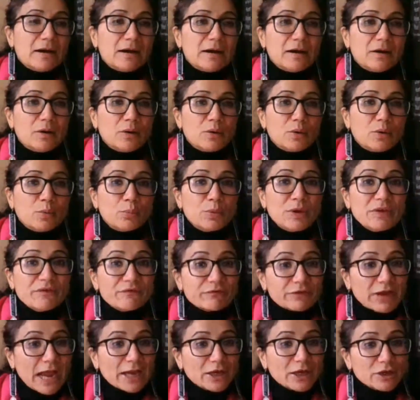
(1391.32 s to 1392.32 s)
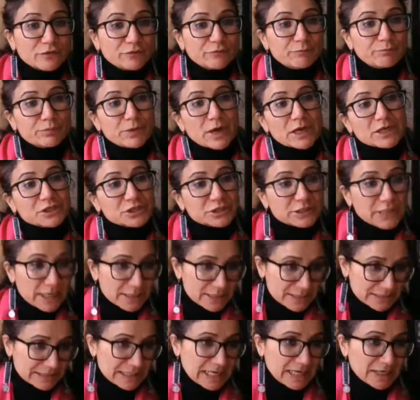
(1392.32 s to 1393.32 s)
uh, we've kind of brushed
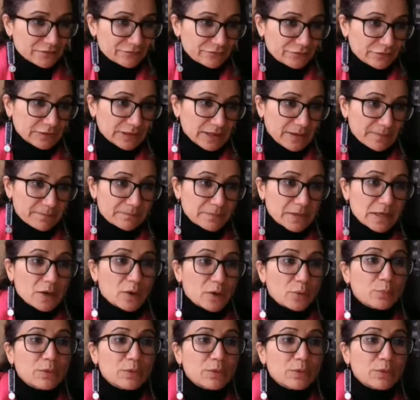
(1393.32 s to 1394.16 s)
that aside for them.